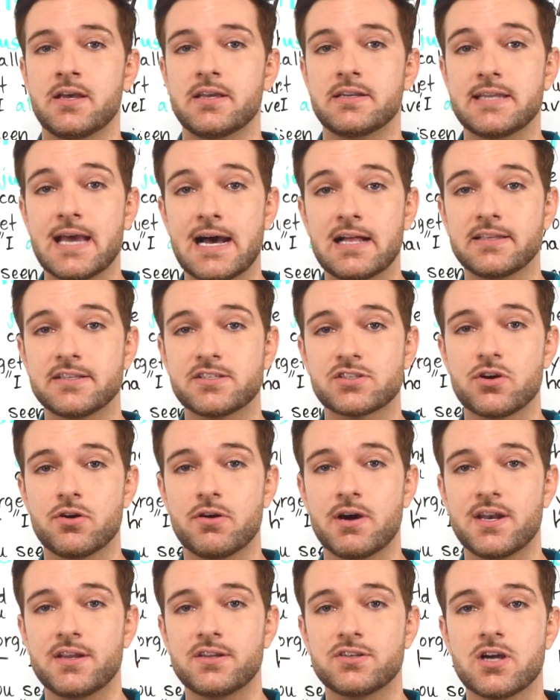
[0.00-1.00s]
Now let's go
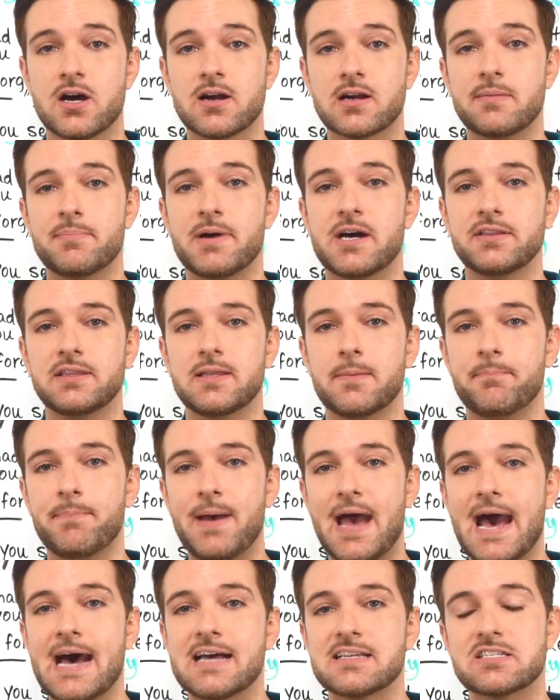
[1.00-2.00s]
ahead and talk about the
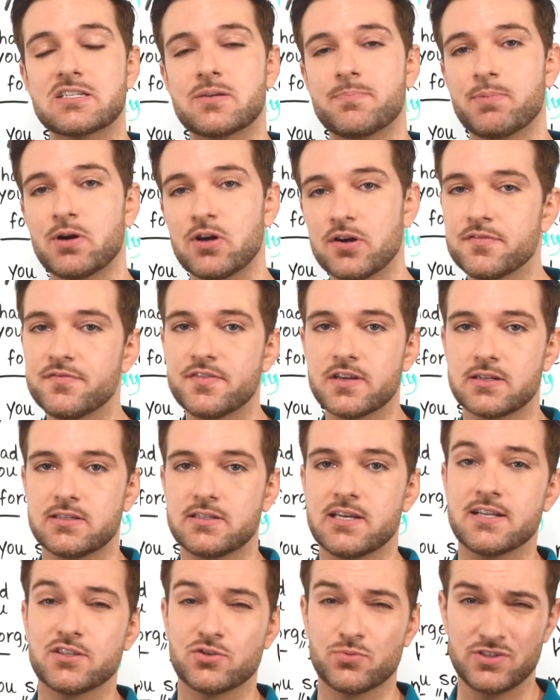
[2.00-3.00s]
past perfect
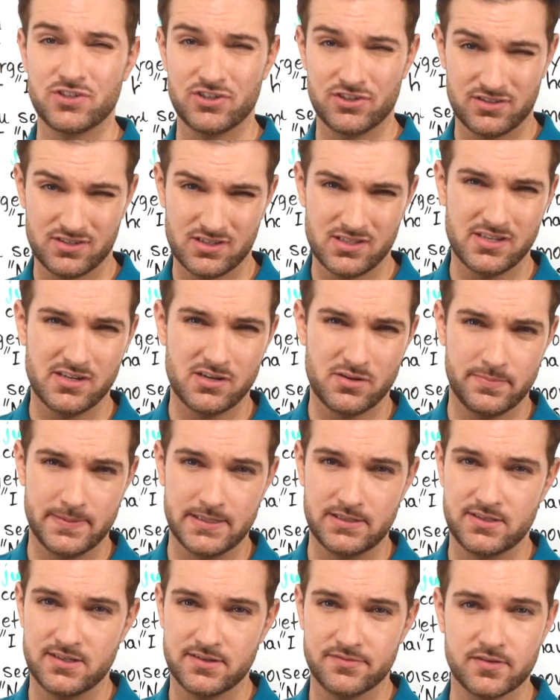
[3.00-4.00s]
tense, which is a little
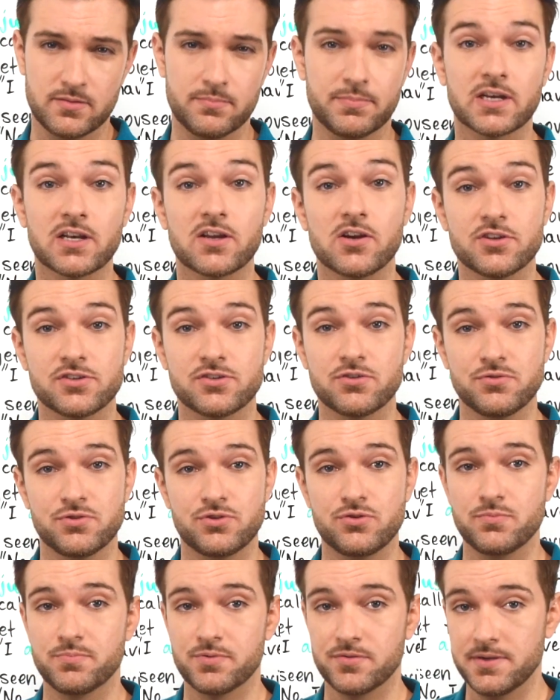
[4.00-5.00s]
bit different, but also
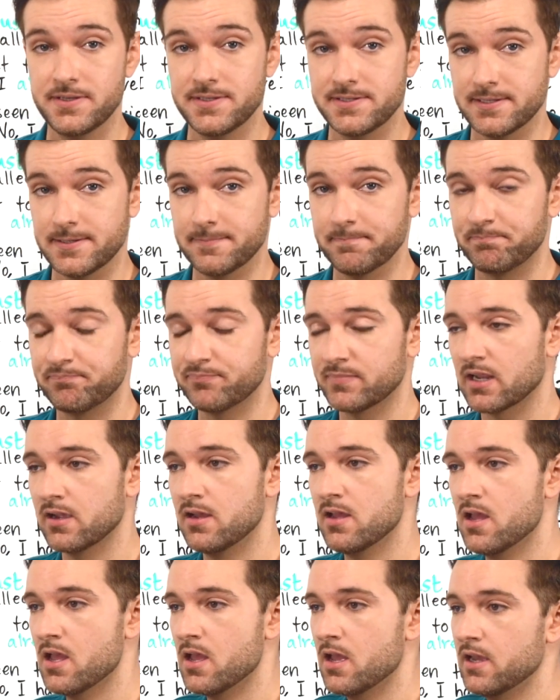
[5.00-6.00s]
super easy.
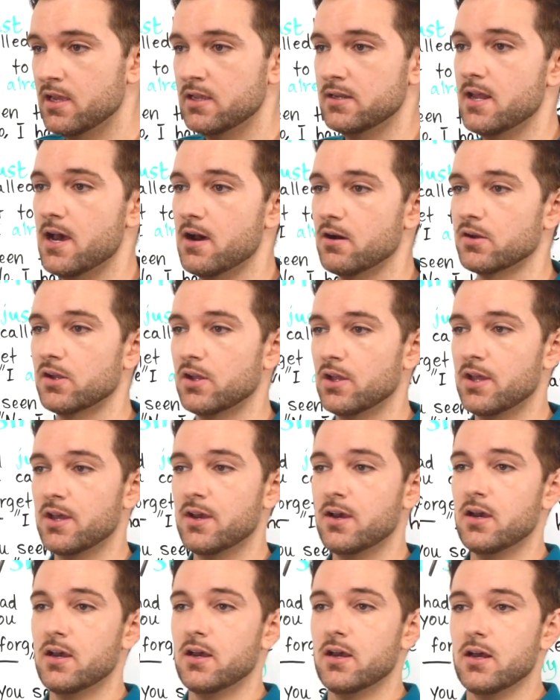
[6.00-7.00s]
Now,
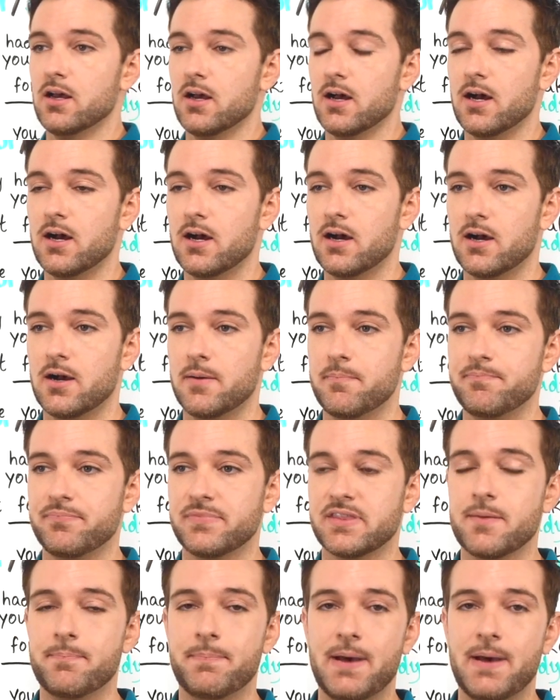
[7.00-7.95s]
the